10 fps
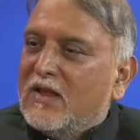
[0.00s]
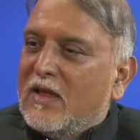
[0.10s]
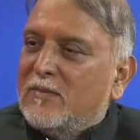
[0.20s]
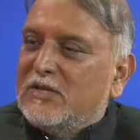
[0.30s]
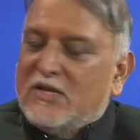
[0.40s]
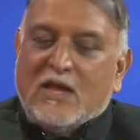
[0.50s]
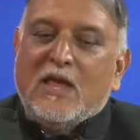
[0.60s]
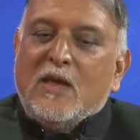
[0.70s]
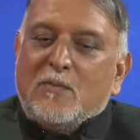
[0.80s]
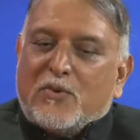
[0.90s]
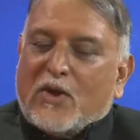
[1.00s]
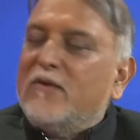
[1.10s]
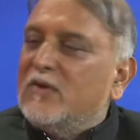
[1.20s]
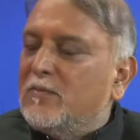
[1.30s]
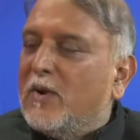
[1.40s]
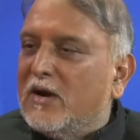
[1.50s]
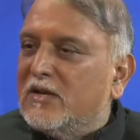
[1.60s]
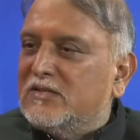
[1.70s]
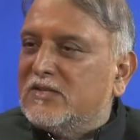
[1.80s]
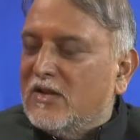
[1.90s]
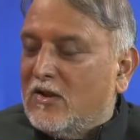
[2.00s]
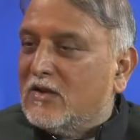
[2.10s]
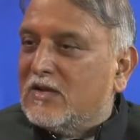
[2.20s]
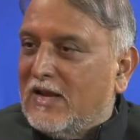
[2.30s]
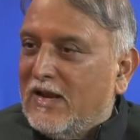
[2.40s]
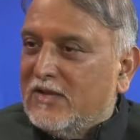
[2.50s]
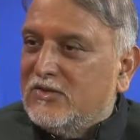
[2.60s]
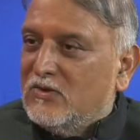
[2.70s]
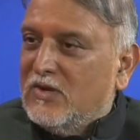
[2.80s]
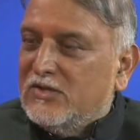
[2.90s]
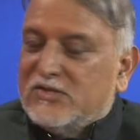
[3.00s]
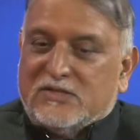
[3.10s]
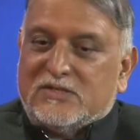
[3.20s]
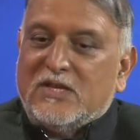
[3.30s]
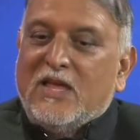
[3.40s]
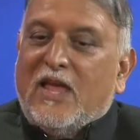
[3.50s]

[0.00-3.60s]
calamity, private parties cannot collect donations.